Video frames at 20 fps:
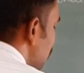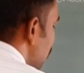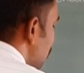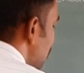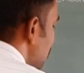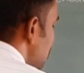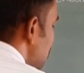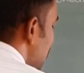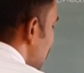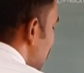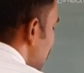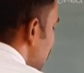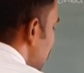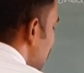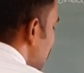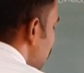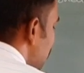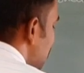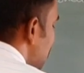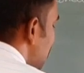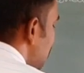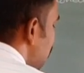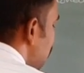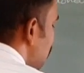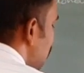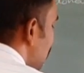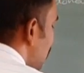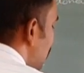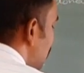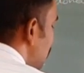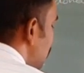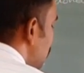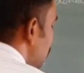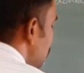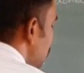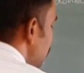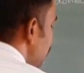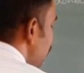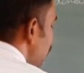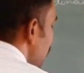What is the another method for
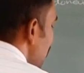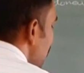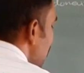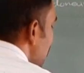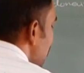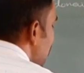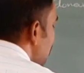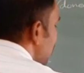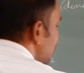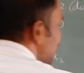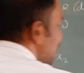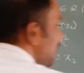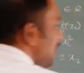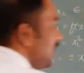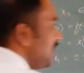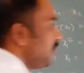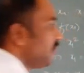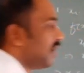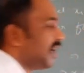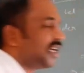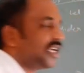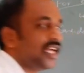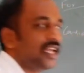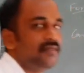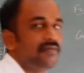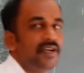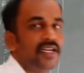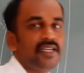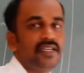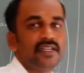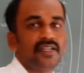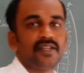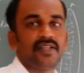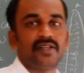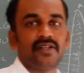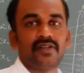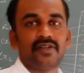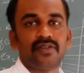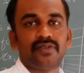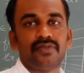onto? Any one
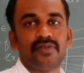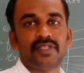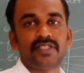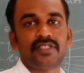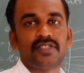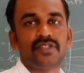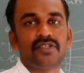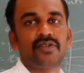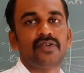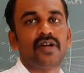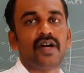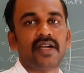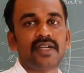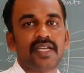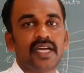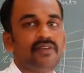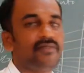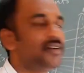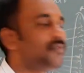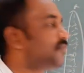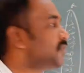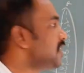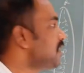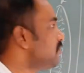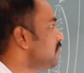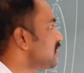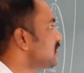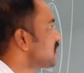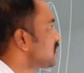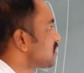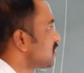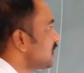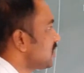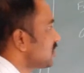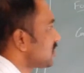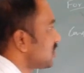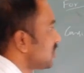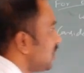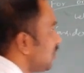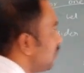element which do not have a pre-image.
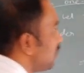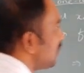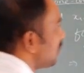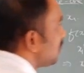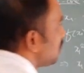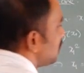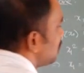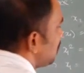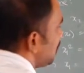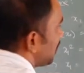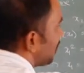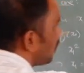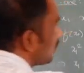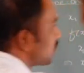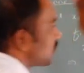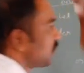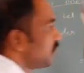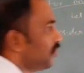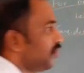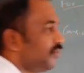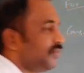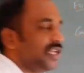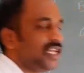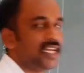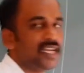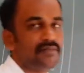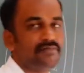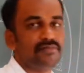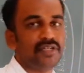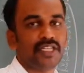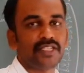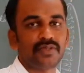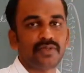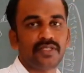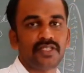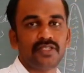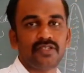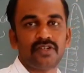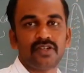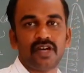Just give it. There are so many numbers
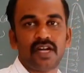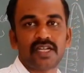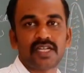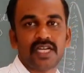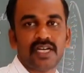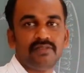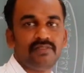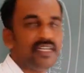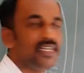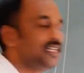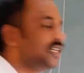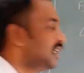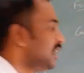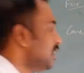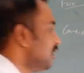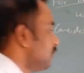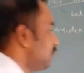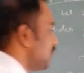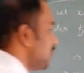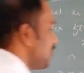which do not have a